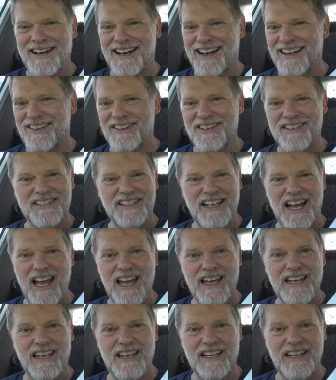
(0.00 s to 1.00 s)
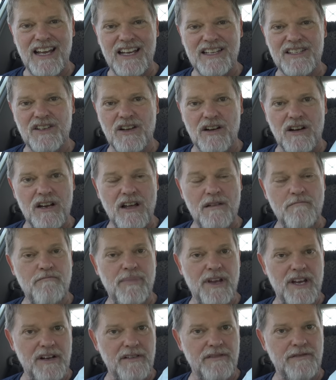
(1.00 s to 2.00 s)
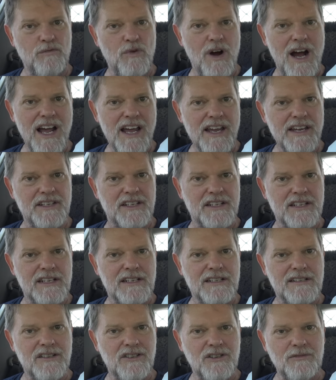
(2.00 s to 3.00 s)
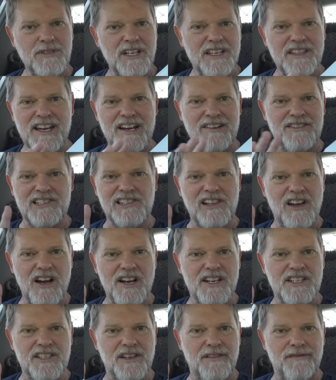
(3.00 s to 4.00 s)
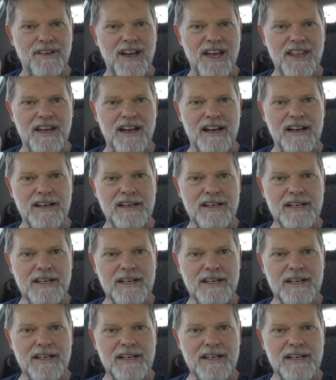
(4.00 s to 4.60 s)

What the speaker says: I gotta say, it has got a bit of weight. Normally they're as light as a feather.